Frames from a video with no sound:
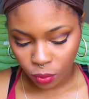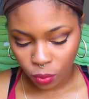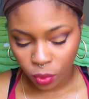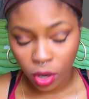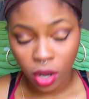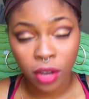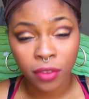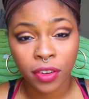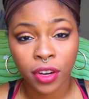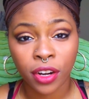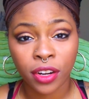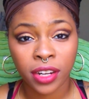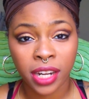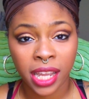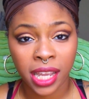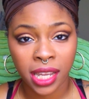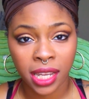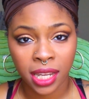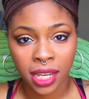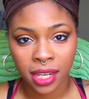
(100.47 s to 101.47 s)
of her
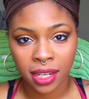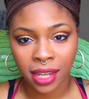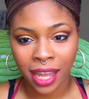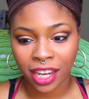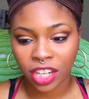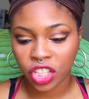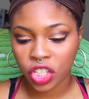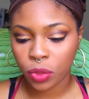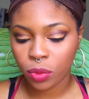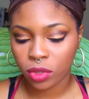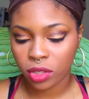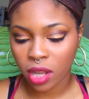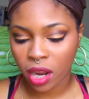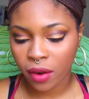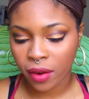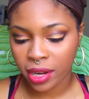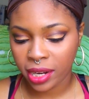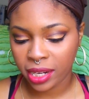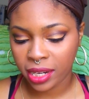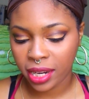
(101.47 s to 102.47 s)
dead, like she was
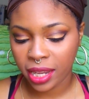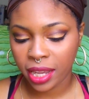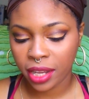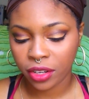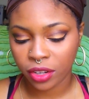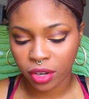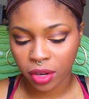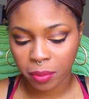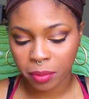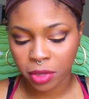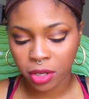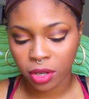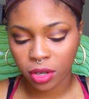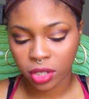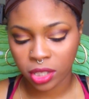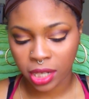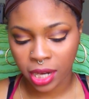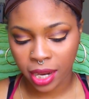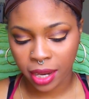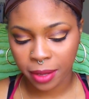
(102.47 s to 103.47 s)
already dead in her
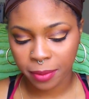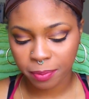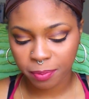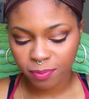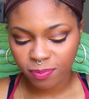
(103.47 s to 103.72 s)
mugshot.